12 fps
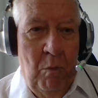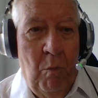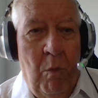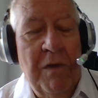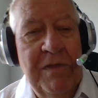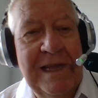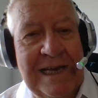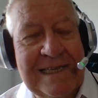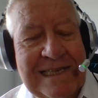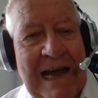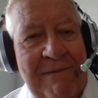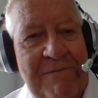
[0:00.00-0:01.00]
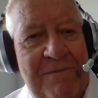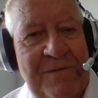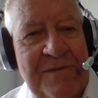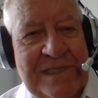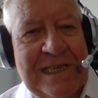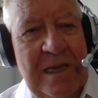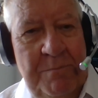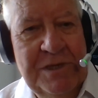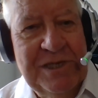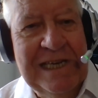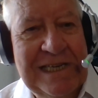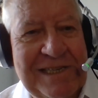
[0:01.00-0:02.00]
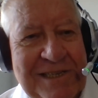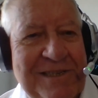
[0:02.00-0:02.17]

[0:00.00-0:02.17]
what the exam syllabus is,